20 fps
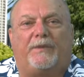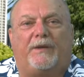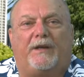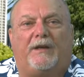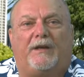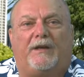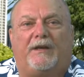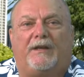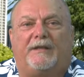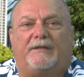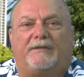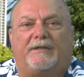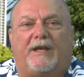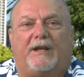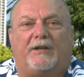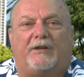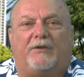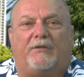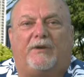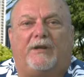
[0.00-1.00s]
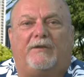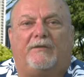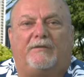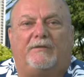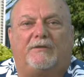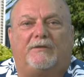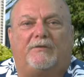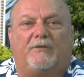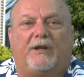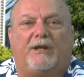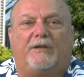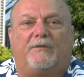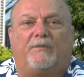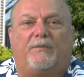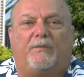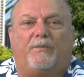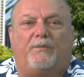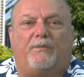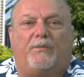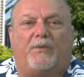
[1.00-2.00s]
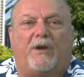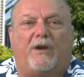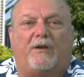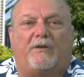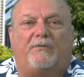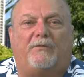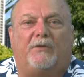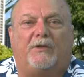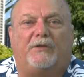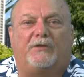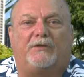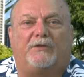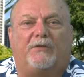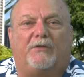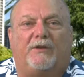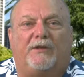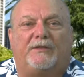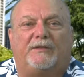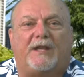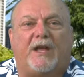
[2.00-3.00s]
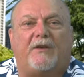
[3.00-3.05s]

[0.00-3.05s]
has got a great product full of stories.